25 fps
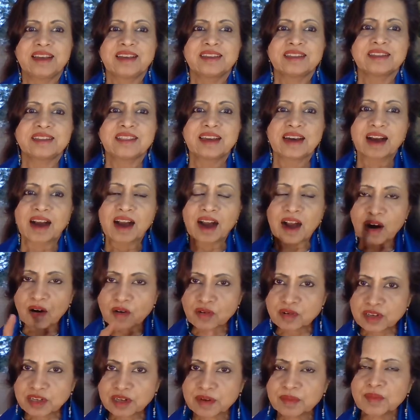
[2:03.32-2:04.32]
The
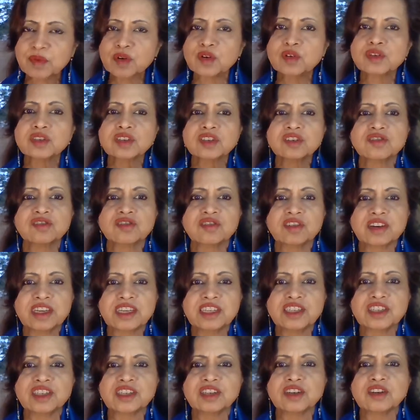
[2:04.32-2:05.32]
outermost
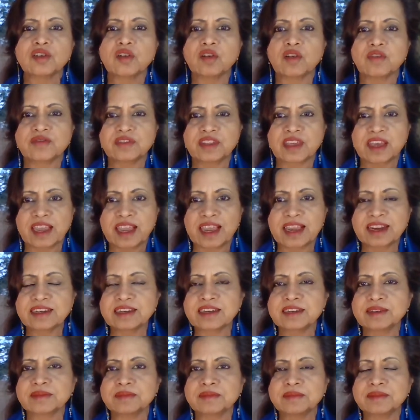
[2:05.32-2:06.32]
region of the
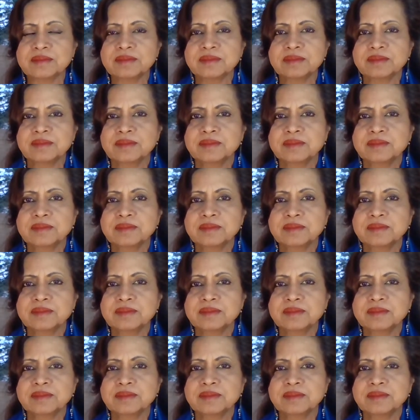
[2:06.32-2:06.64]
atom